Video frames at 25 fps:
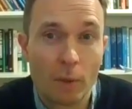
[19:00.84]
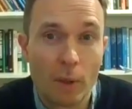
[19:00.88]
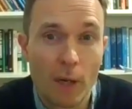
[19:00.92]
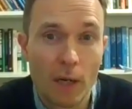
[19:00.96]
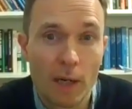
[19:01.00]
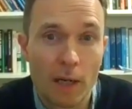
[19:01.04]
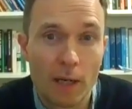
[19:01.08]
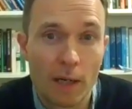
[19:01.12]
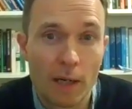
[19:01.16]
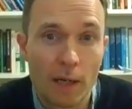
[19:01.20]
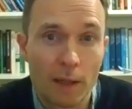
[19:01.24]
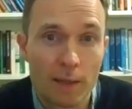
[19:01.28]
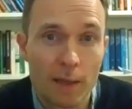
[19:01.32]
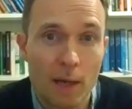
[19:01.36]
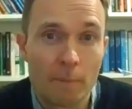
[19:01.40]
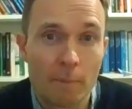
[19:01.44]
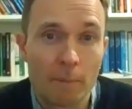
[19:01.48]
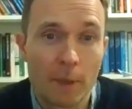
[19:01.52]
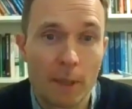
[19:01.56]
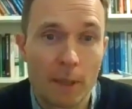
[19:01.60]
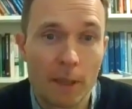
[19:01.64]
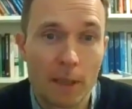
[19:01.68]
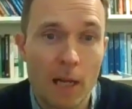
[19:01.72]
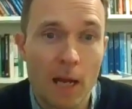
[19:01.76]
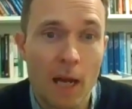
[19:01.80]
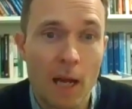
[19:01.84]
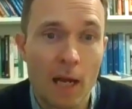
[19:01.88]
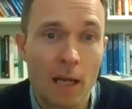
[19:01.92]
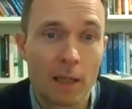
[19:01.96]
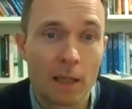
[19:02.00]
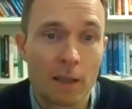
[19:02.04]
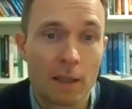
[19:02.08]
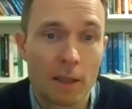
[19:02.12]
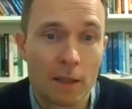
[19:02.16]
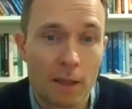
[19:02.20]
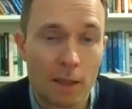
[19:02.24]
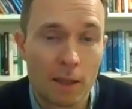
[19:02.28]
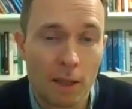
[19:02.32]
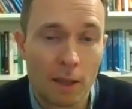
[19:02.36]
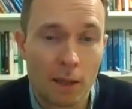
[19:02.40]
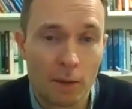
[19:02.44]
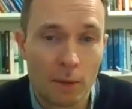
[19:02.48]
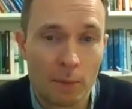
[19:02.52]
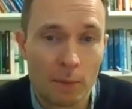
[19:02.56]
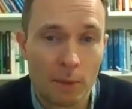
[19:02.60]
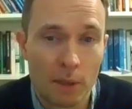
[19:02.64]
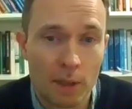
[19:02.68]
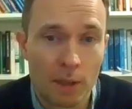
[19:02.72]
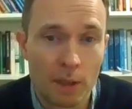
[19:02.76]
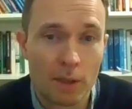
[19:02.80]
where they're assembling land. Okay,
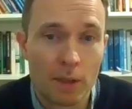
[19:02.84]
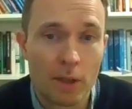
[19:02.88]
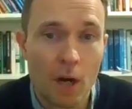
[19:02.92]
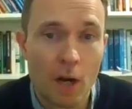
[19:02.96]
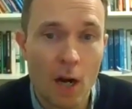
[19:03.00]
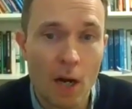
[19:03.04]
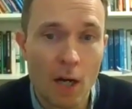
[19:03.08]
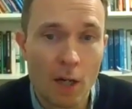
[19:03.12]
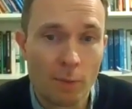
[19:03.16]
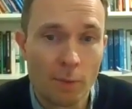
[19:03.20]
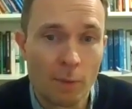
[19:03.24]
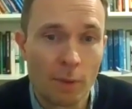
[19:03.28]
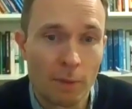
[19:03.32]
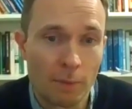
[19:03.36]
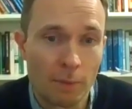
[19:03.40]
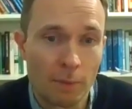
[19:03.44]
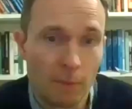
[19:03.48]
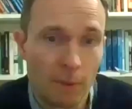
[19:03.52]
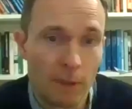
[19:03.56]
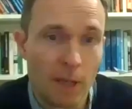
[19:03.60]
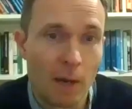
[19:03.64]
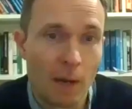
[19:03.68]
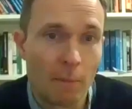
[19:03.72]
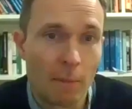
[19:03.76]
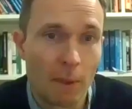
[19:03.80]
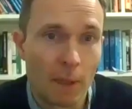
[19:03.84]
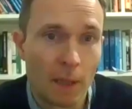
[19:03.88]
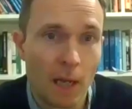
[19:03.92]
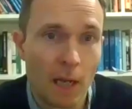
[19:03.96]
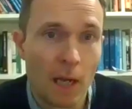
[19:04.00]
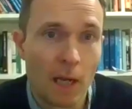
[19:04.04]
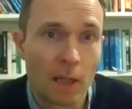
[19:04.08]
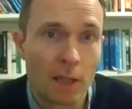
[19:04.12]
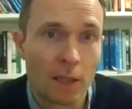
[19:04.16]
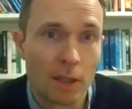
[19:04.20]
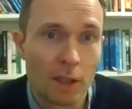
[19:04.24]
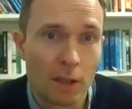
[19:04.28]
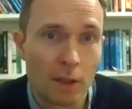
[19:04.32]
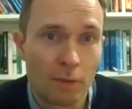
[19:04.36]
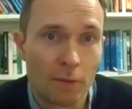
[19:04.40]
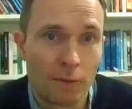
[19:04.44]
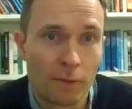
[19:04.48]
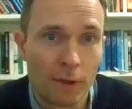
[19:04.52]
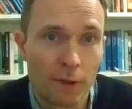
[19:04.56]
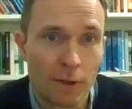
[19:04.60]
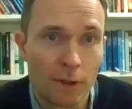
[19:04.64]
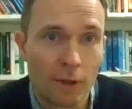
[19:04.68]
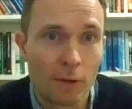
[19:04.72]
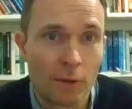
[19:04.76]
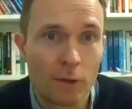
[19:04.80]
we can start with them assembling land,
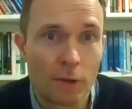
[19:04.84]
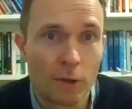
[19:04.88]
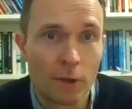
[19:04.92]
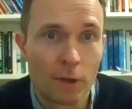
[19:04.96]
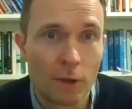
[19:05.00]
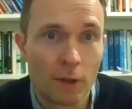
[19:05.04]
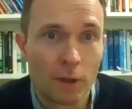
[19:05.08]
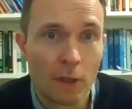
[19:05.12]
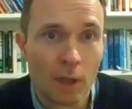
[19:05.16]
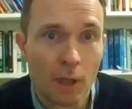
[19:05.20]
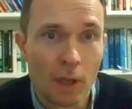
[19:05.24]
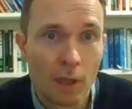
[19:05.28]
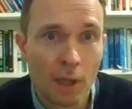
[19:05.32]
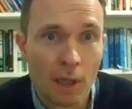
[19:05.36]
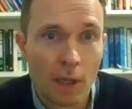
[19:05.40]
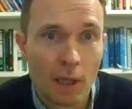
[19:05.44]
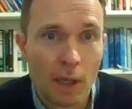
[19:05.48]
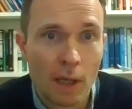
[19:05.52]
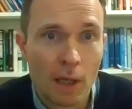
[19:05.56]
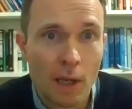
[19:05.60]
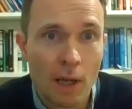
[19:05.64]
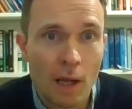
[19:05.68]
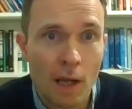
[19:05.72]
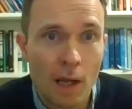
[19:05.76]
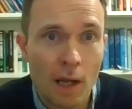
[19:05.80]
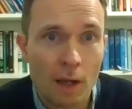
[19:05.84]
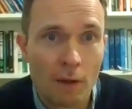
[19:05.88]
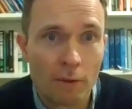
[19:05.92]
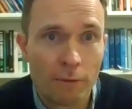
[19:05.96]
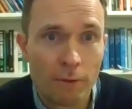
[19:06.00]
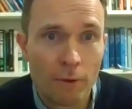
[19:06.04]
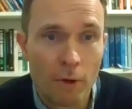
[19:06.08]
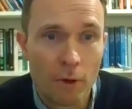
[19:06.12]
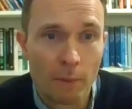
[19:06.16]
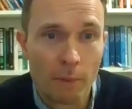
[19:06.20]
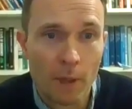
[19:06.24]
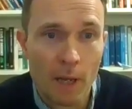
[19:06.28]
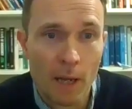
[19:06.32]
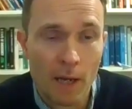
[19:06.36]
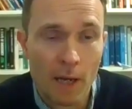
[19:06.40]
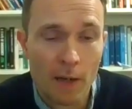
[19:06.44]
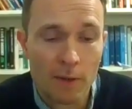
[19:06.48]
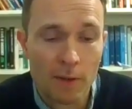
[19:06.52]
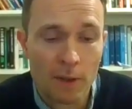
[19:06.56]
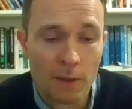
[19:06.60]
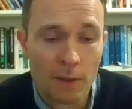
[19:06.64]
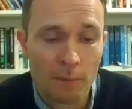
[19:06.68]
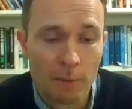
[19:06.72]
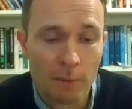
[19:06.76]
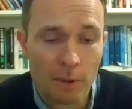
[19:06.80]
for social, affordable
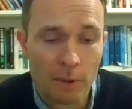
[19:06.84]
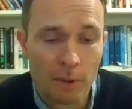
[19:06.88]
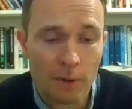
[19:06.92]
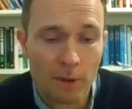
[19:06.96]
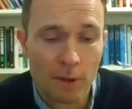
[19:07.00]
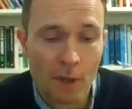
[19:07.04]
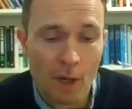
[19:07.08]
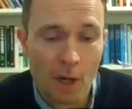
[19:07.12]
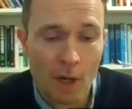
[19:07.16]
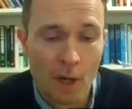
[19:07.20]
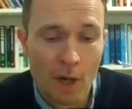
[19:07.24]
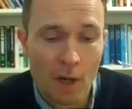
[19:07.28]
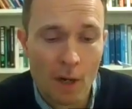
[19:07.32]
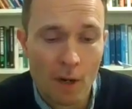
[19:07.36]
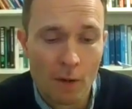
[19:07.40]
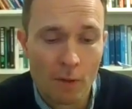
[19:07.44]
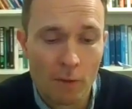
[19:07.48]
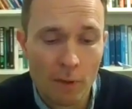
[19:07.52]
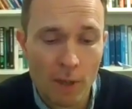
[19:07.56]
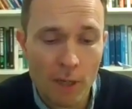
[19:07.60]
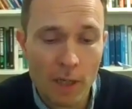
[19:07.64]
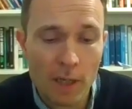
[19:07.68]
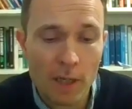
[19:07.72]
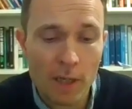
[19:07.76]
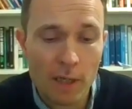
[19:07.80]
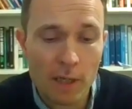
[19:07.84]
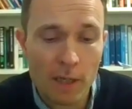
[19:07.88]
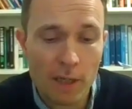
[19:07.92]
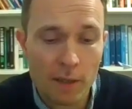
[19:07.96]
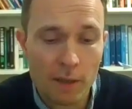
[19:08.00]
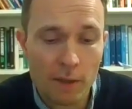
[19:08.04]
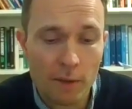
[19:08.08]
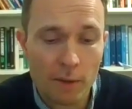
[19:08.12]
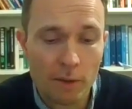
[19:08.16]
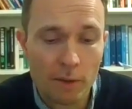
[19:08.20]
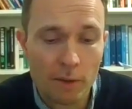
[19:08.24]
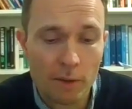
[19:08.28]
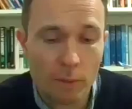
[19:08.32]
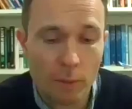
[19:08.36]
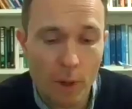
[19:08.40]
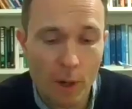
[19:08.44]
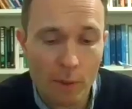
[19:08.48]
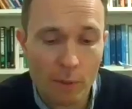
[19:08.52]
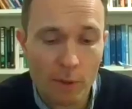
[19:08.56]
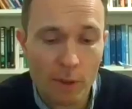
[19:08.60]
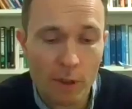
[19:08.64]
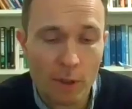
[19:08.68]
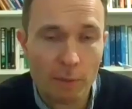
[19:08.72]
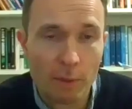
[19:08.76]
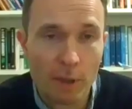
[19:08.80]
housing. But really, where
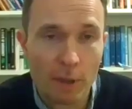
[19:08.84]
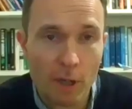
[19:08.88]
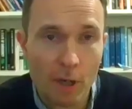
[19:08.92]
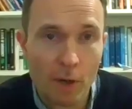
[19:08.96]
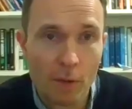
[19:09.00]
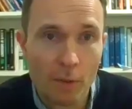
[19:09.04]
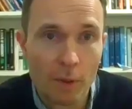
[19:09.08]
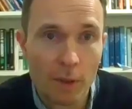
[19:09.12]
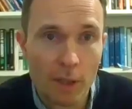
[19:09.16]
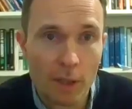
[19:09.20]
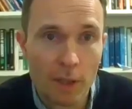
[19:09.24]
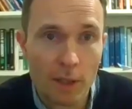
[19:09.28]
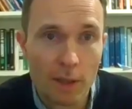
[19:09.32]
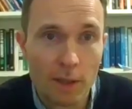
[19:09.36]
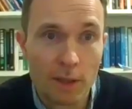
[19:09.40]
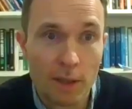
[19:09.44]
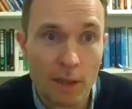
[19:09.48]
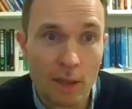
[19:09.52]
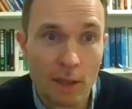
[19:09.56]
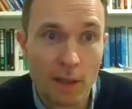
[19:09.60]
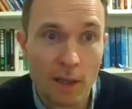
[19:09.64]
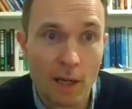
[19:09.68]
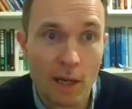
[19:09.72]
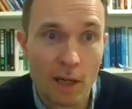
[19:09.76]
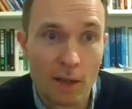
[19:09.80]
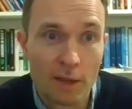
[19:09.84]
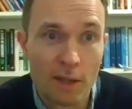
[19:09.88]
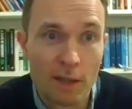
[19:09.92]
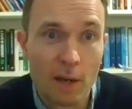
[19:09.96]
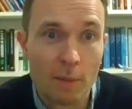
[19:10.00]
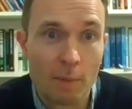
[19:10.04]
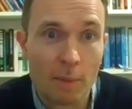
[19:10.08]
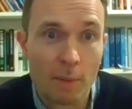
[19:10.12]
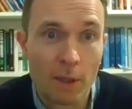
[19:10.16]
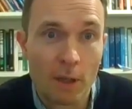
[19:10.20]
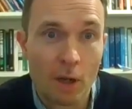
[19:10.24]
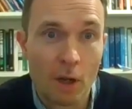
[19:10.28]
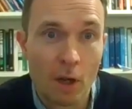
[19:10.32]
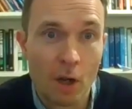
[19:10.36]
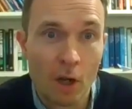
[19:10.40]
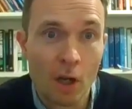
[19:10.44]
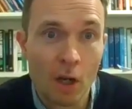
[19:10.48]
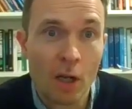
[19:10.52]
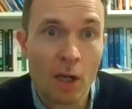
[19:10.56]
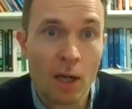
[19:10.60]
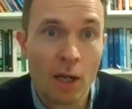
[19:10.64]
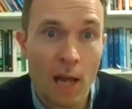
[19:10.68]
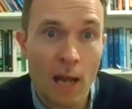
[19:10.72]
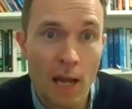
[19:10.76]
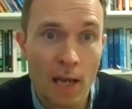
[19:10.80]
we should be going with this is that they are assembling
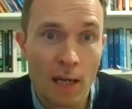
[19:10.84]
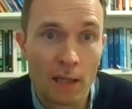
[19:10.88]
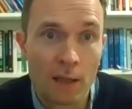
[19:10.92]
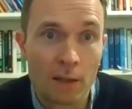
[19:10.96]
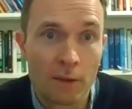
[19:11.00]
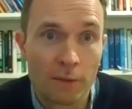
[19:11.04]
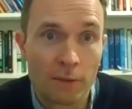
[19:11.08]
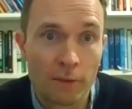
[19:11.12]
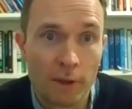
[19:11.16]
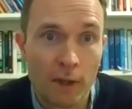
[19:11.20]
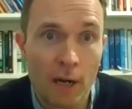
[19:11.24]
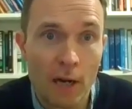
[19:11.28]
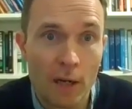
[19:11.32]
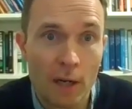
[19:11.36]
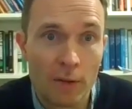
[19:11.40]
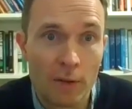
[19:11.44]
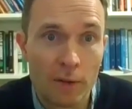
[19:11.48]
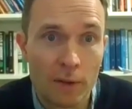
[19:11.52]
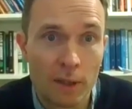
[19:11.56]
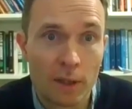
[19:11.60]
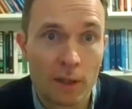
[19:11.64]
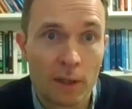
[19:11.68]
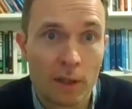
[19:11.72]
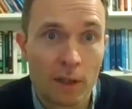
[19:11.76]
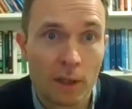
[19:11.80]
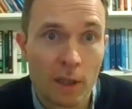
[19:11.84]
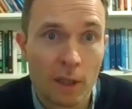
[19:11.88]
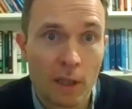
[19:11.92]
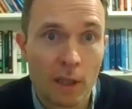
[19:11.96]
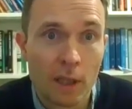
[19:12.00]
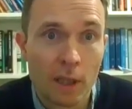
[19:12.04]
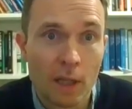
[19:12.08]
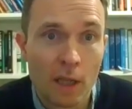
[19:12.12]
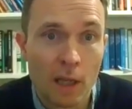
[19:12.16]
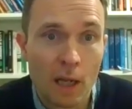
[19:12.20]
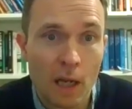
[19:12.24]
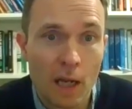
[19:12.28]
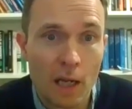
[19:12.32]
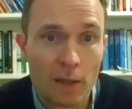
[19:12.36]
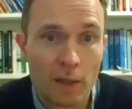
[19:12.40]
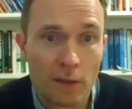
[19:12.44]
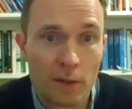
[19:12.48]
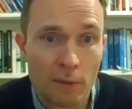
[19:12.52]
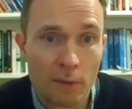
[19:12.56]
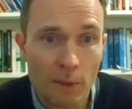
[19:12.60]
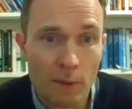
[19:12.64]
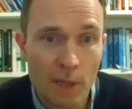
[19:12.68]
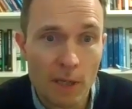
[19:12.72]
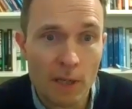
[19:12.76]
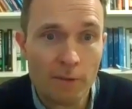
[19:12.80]
all land for housing.
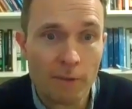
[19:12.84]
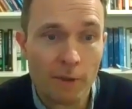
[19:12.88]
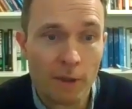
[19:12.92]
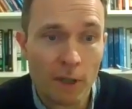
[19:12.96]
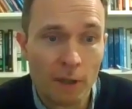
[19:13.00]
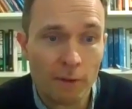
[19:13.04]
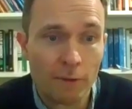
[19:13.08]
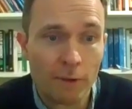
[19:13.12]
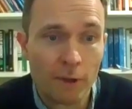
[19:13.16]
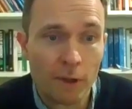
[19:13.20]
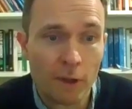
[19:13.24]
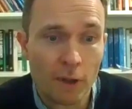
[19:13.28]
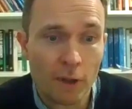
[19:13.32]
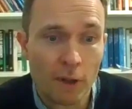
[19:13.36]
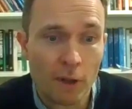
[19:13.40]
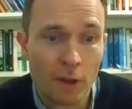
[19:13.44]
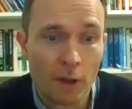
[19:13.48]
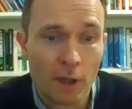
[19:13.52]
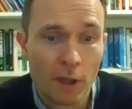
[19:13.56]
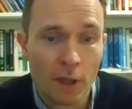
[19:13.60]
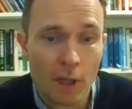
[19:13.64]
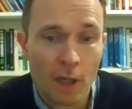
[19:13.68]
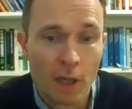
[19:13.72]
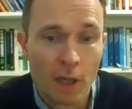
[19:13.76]
So even if you're